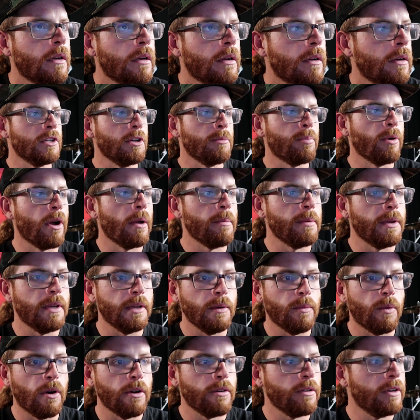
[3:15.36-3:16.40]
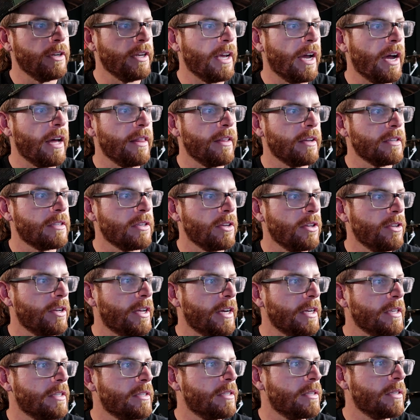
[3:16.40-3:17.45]
So you're probably wondering, yeah, that's all
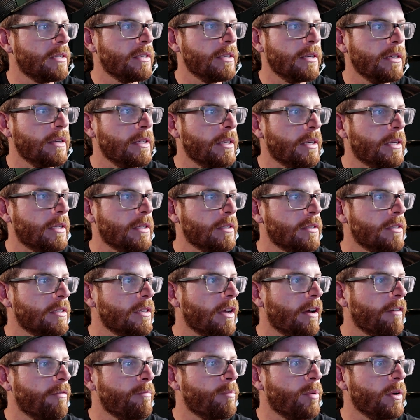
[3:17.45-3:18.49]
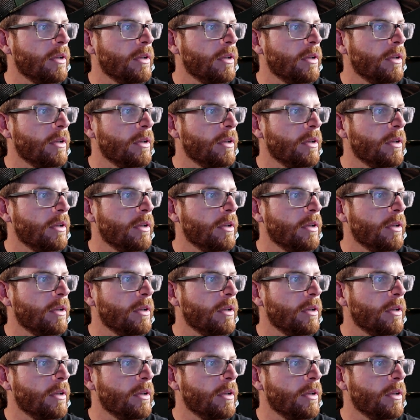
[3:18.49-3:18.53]
nice and stuff,